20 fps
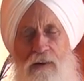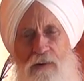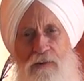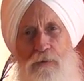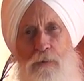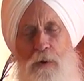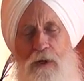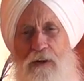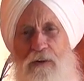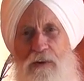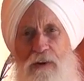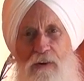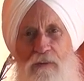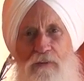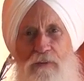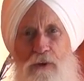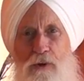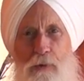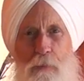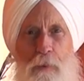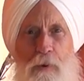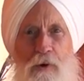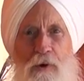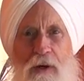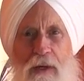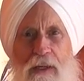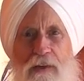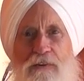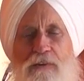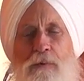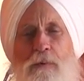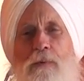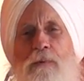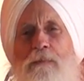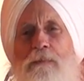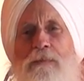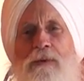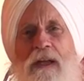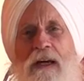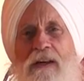This is one of the few
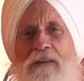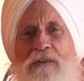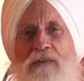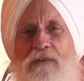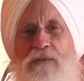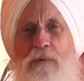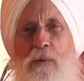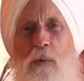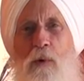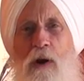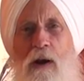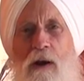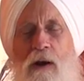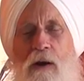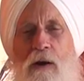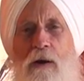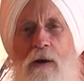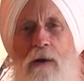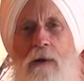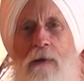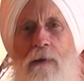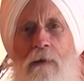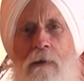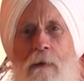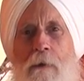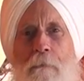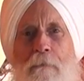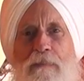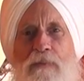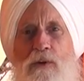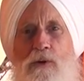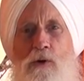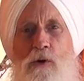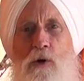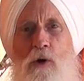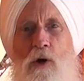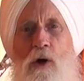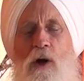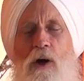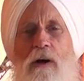places where
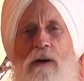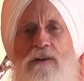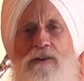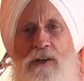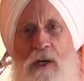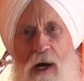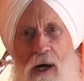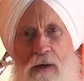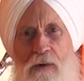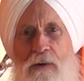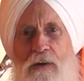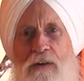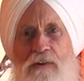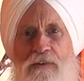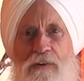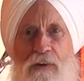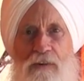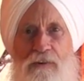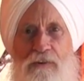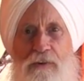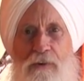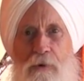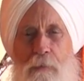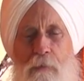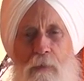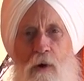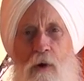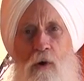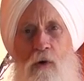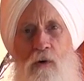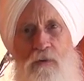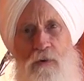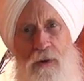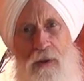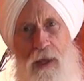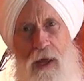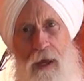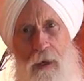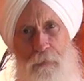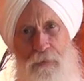your chakra system
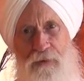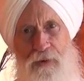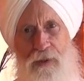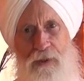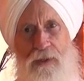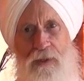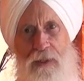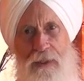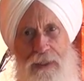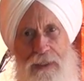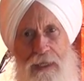overlaps into the